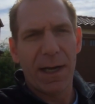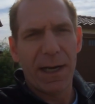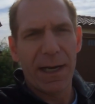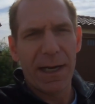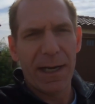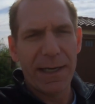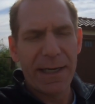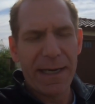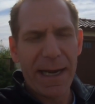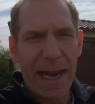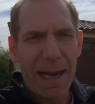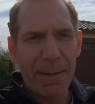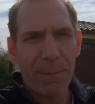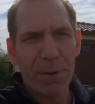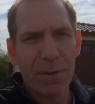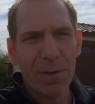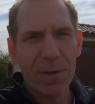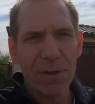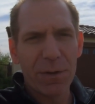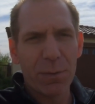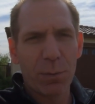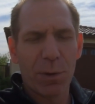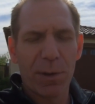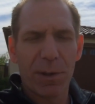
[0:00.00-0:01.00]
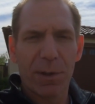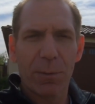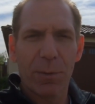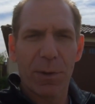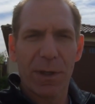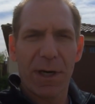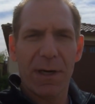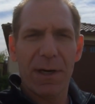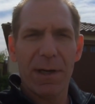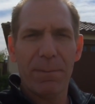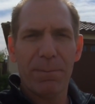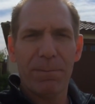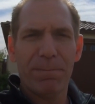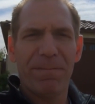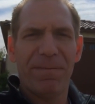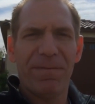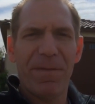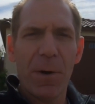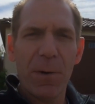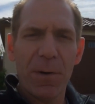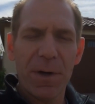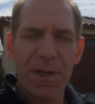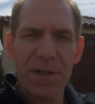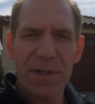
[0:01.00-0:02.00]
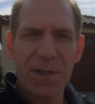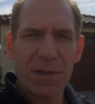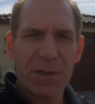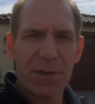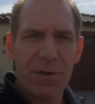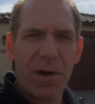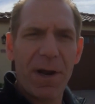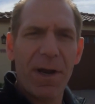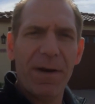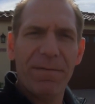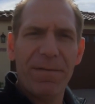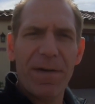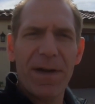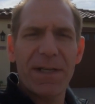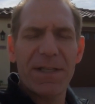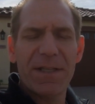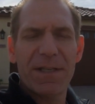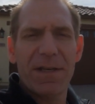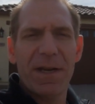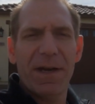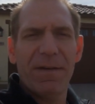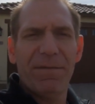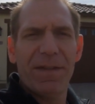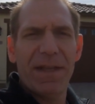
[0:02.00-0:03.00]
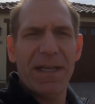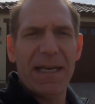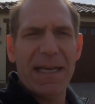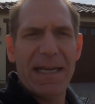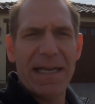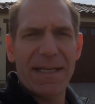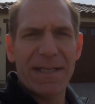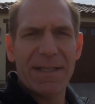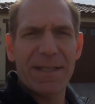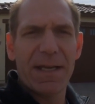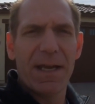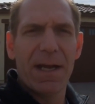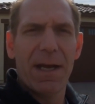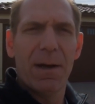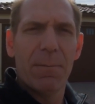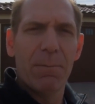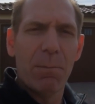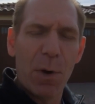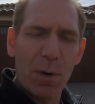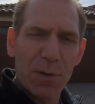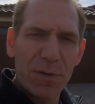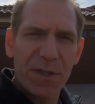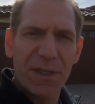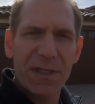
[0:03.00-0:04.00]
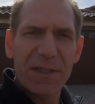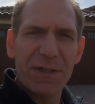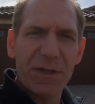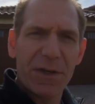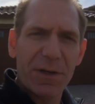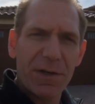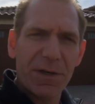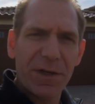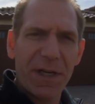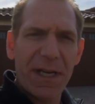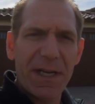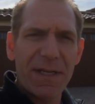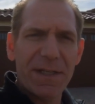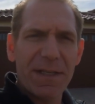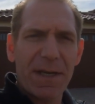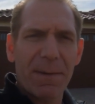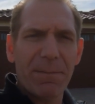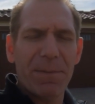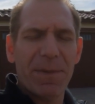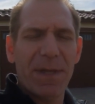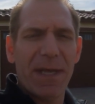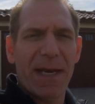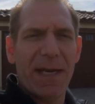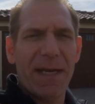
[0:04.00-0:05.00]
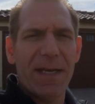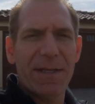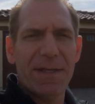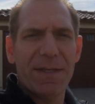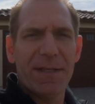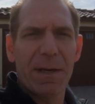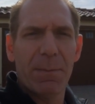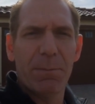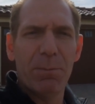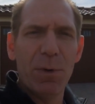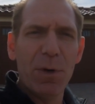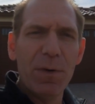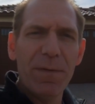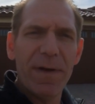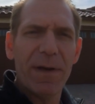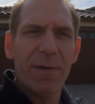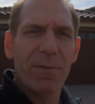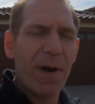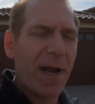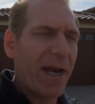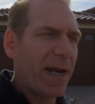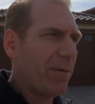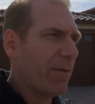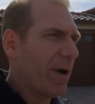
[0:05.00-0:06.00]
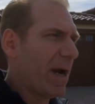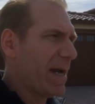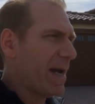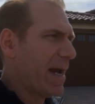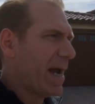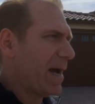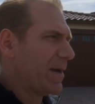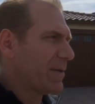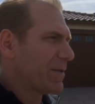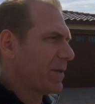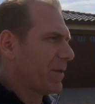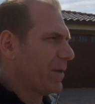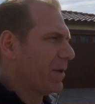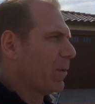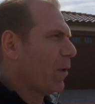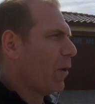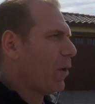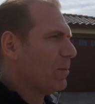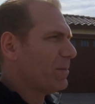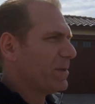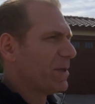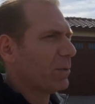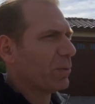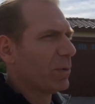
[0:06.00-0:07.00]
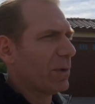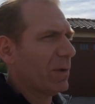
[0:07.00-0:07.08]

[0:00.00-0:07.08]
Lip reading: neighborhoods, we're gonna try to find stuff that is mostly turnkey, something that is move-in ready right now. So the homes that we're